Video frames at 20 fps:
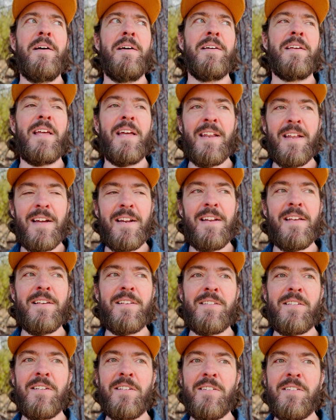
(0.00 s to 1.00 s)
get it out of your
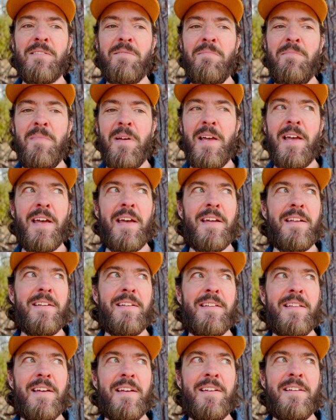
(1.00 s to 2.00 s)
system,
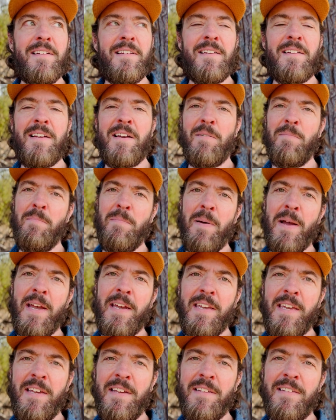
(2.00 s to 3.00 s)
and then come
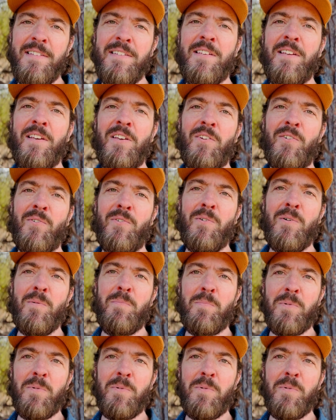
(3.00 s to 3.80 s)
back into your